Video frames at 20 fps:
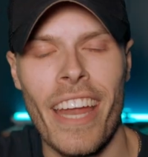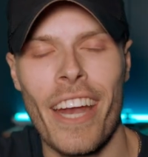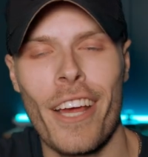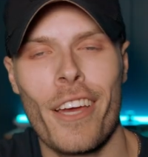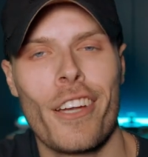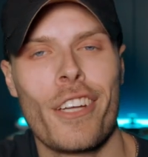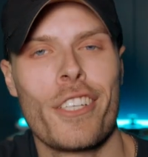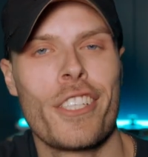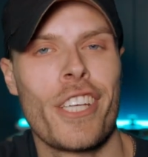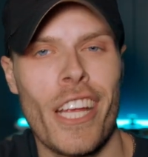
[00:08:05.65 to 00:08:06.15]
that I
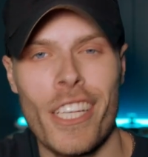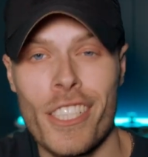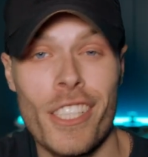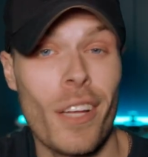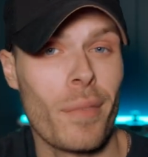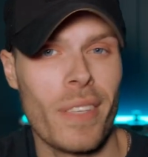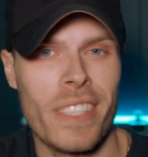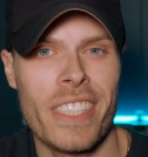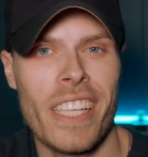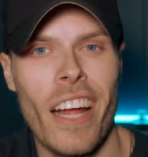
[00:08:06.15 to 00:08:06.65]
could have changed
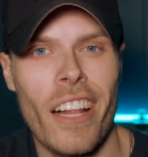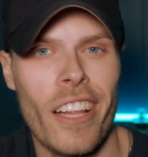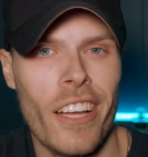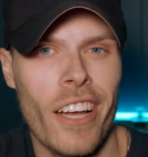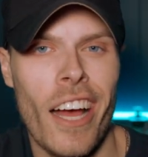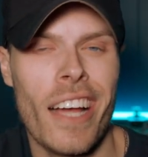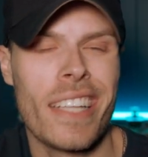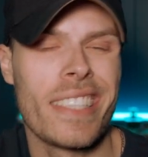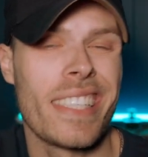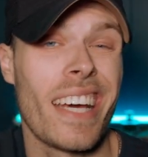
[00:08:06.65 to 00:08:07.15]
up the style of
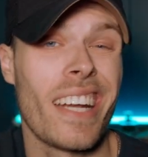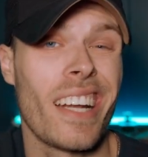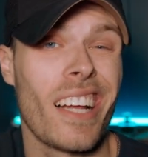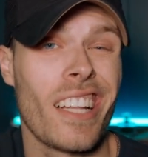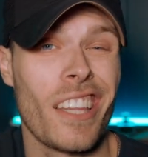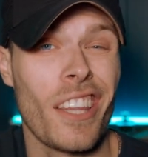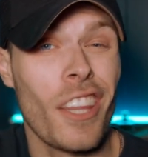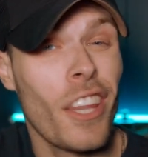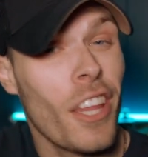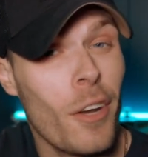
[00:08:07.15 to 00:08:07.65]
content a
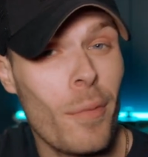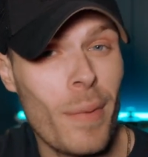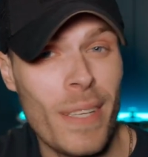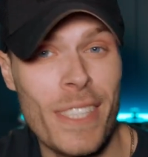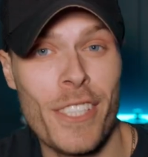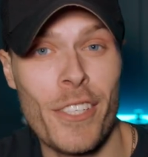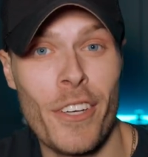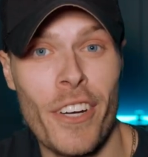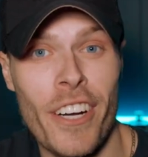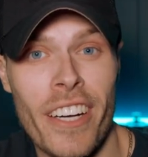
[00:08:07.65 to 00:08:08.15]
little
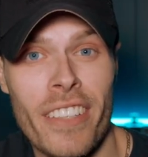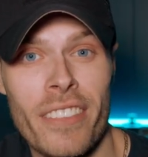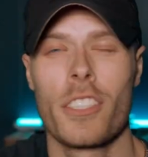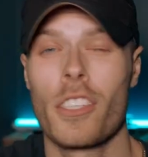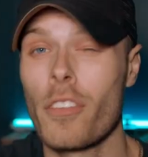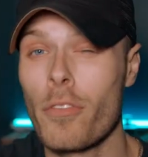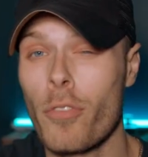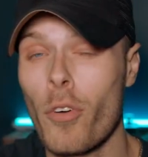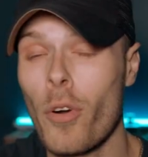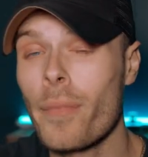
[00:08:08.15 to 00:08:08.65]
bit sooner. So
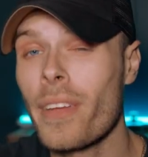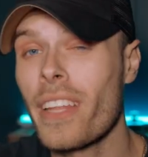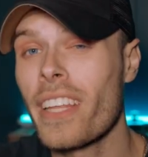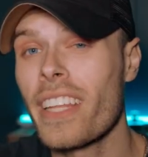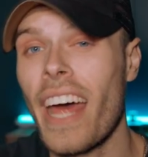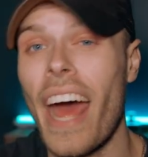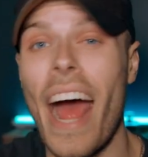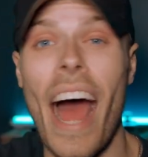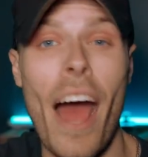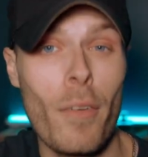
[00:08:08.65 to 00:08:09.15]
the formula
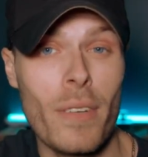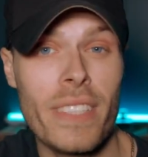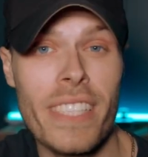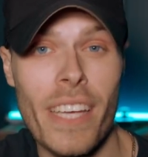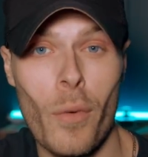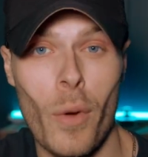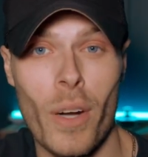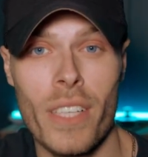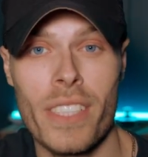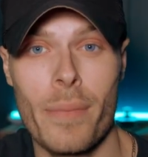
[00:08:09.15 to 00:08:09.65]
that I would say
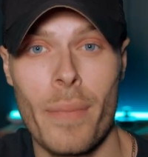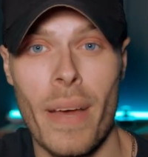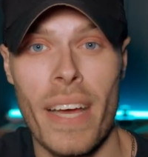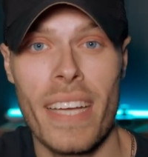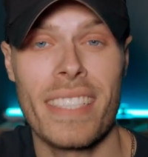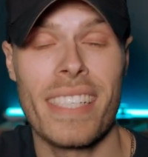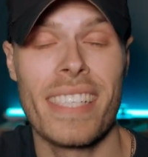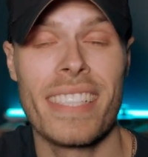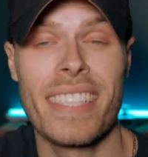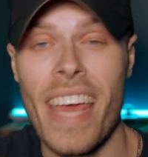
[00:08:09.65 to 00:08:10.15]
works the
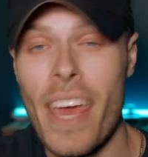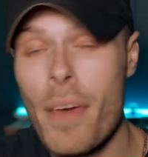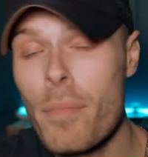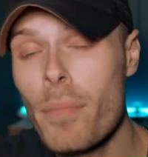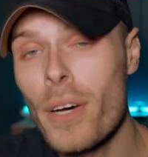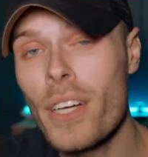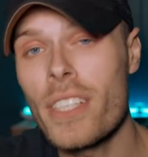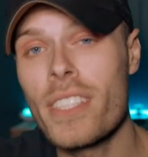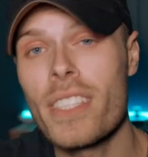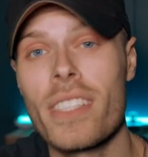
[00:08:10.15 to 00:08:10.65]
best is
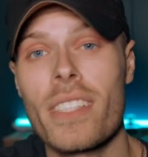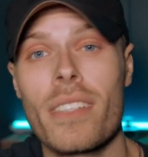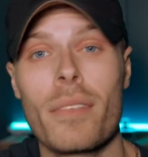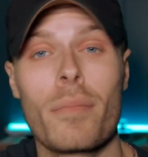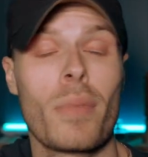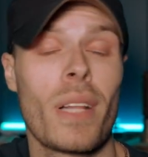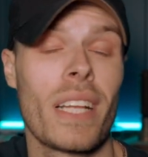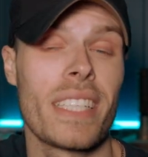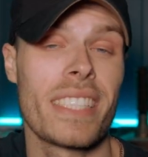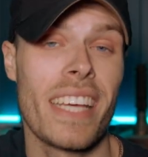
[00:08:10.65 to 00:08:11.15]
inputs
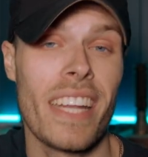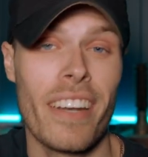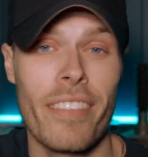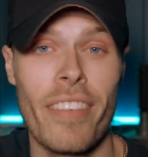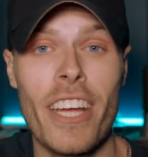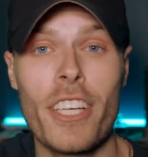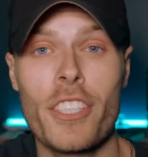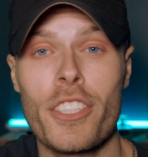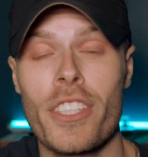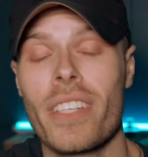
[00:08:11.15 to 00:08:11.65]
plus
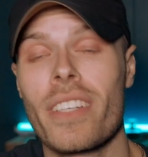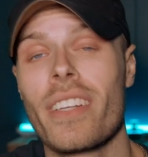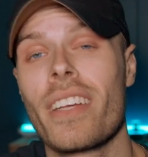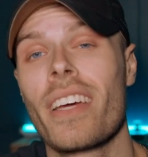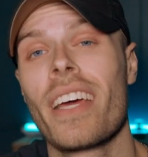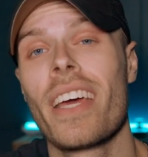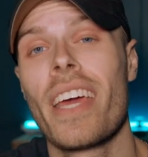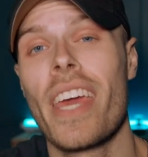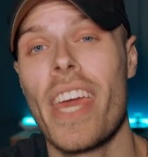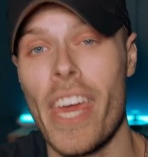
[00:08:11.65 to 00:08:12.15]
innovation
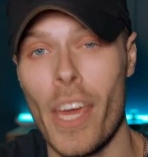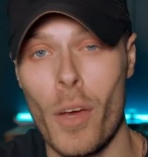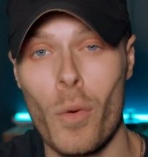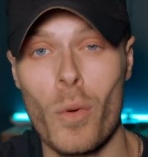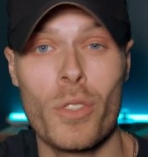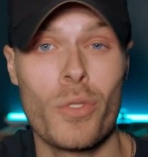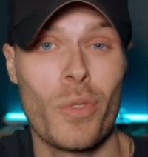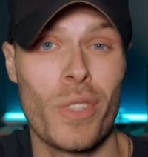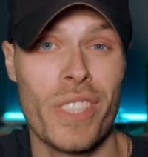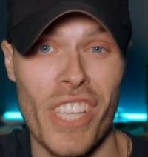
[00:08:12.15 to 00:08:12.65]

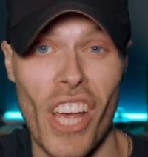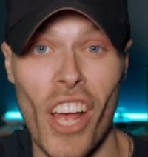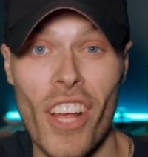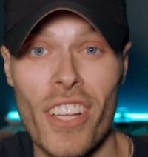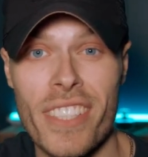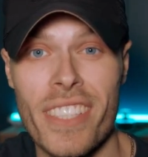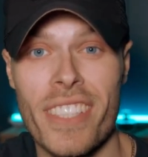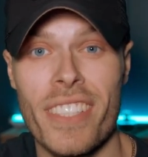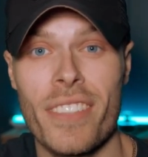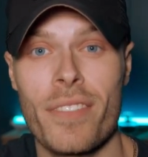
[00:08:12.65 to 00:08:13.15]
equals
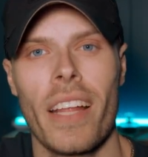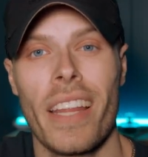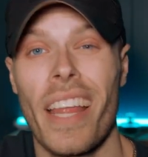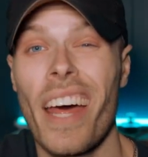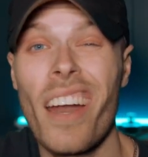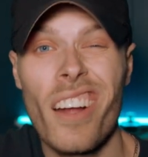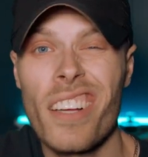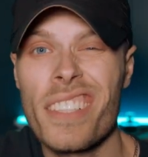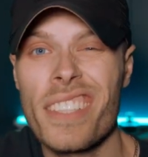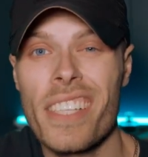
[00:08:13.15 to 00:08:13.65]
results. And
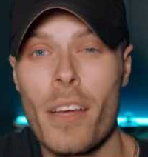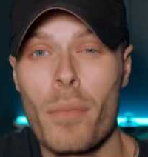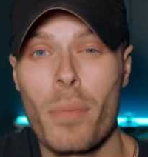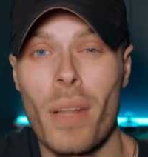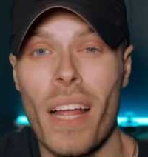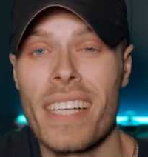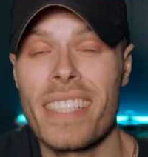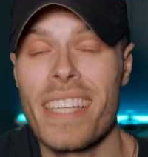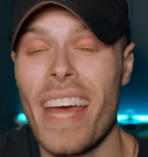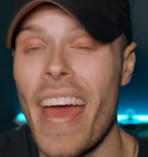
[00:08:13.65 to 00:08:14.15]
that honestly
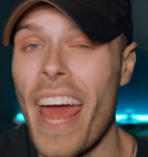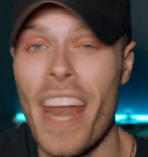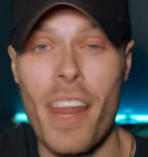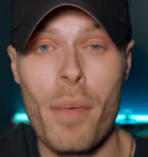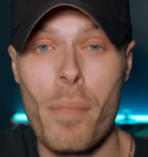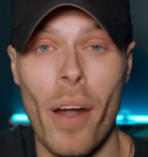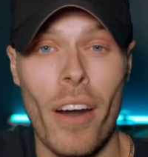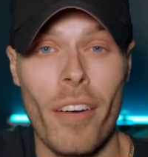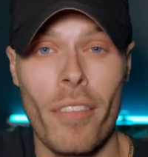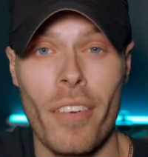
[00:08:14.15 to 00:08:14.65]
applies to any
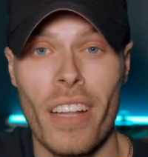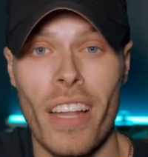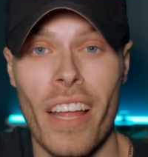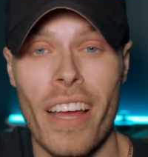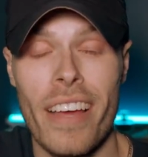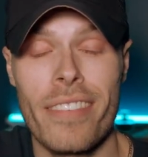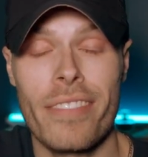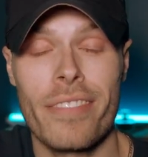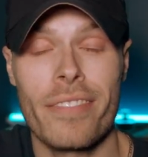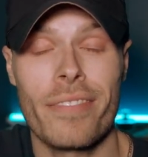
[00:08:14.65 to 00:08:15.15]
part of our
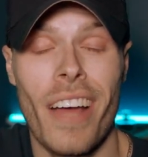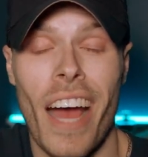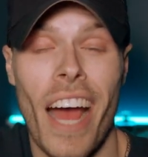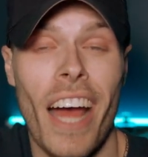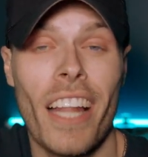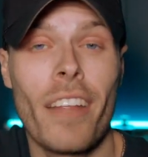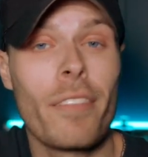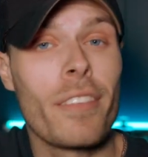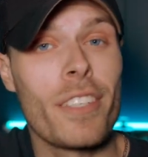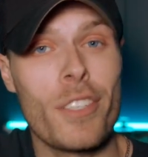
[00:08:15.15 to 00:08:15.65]
life.
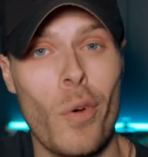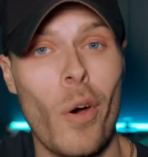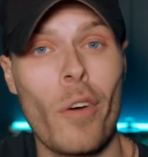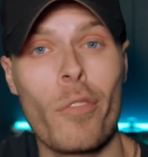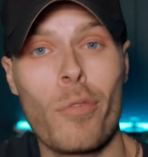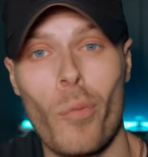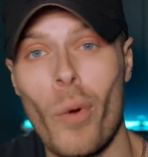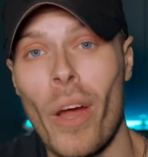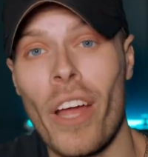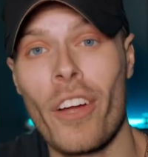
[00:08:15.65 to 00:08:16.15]
I love this quote
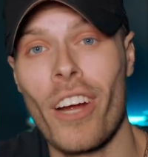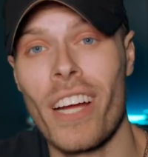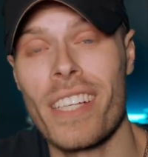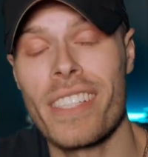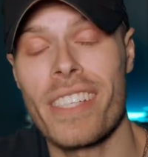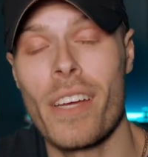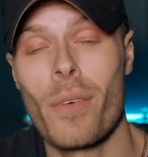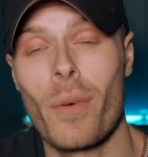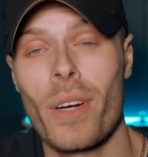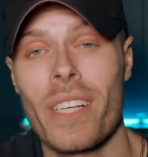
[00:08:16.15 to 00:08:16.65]
from Wayne
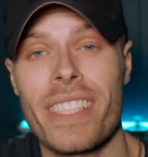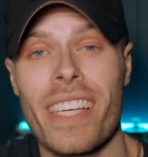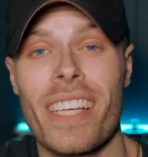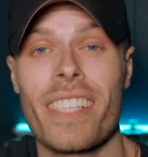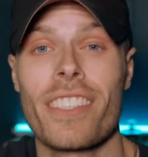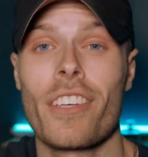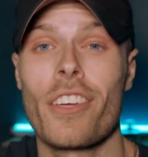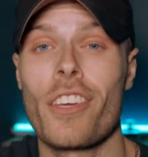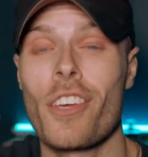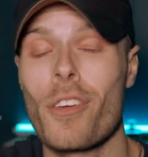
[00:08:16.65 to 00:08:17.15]
Gretzky where he
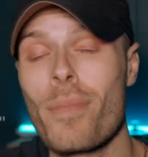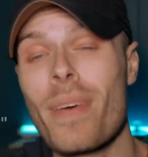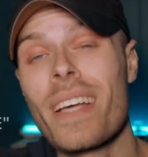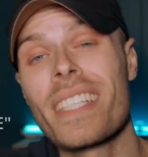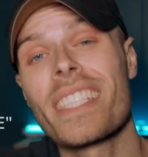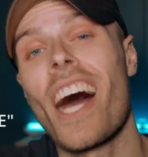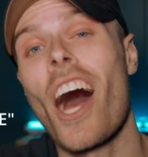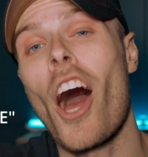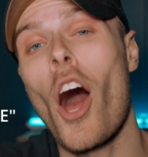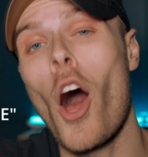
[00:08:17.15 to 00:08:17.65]
says, you
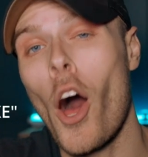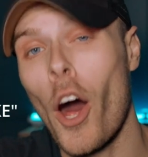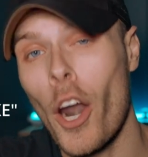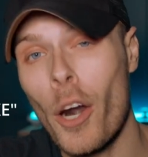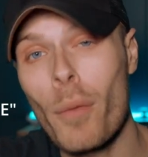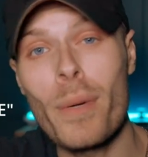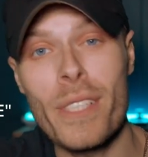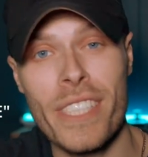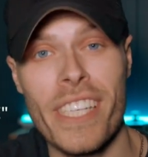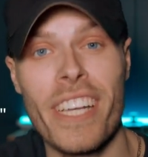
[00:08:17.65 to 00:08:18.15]
miss
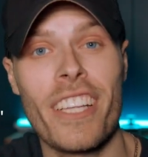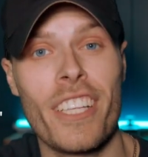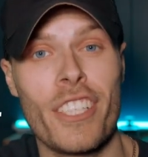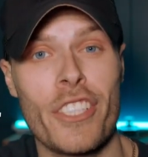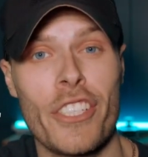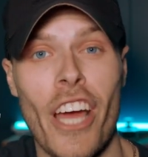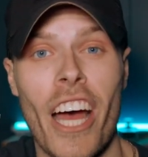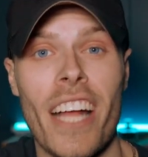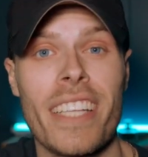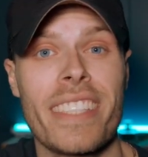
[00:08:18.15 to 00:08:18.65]
100% of the
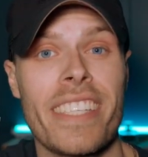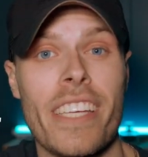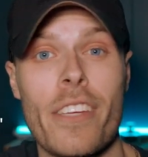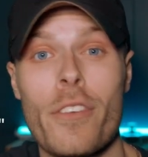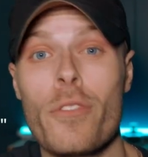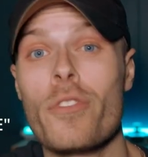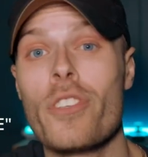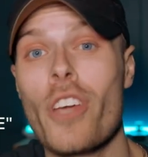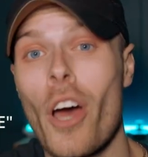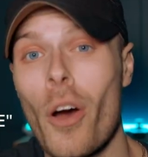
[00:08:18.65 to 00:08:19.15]
shots that
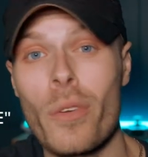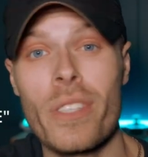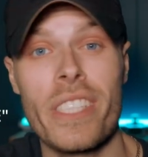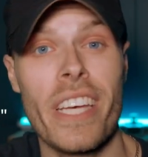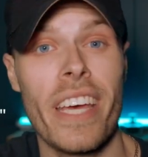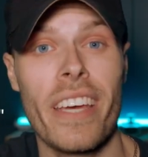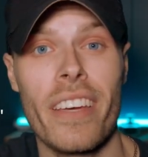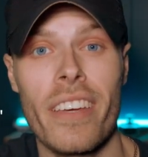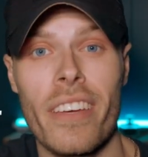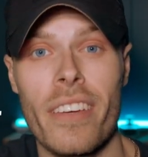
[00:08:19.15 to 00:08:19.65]
you don't
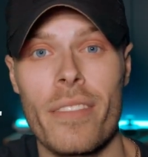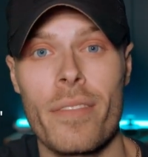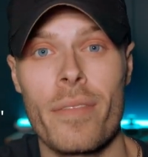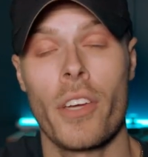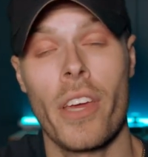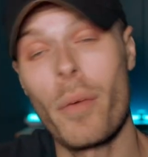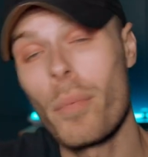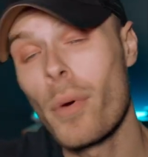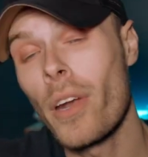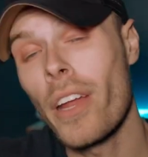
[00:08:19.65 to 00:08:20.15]
take. So
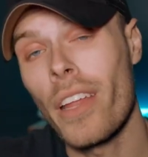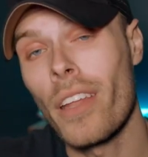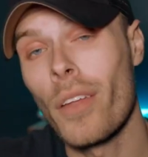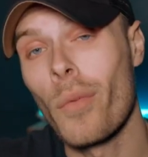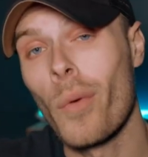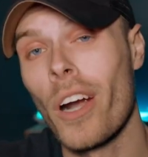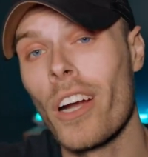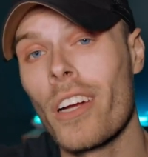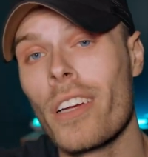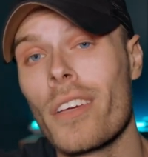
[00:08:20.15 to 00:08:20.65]
keep putting in the
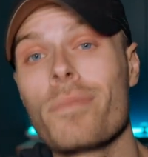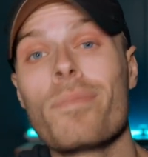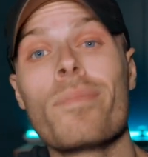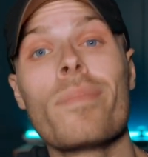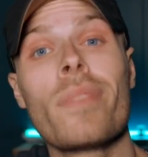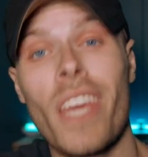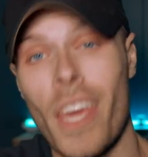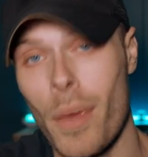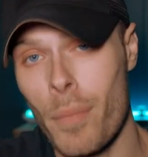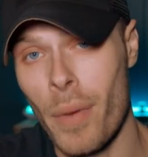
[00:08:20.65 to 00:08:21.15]
work,
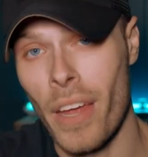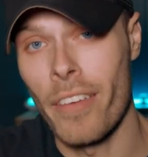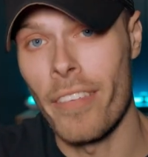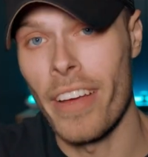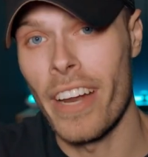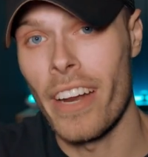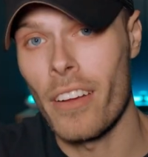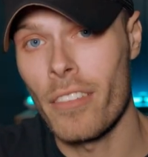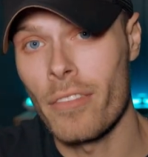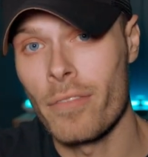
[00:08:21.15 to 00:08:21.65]
keep
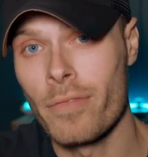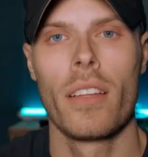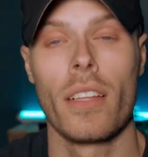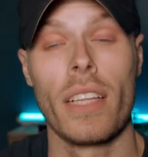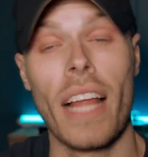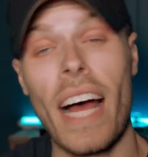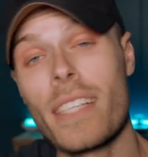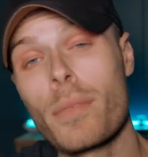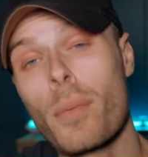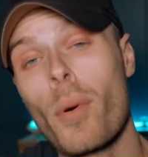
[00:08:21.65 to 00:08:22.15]
innovating. The
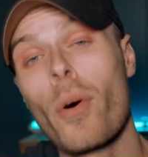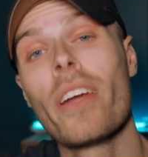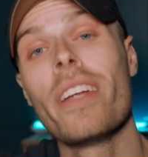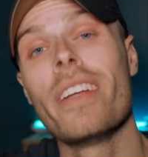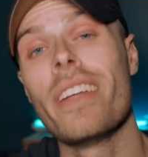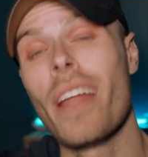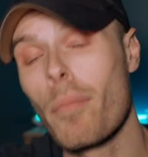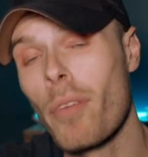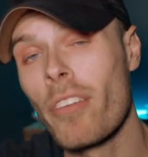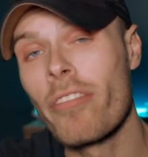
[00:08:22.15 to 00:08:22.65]
last point,
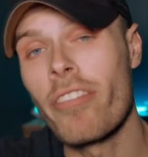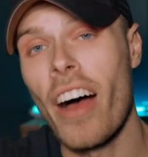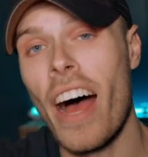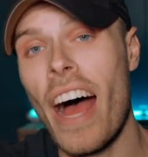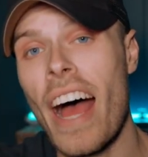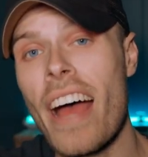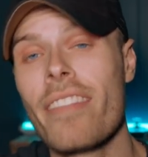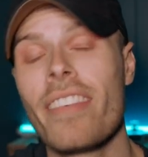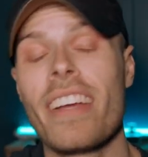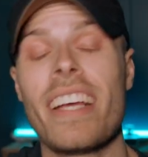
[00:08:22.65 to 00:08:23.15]
number
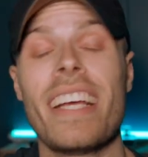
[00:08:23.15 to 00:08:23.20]
5,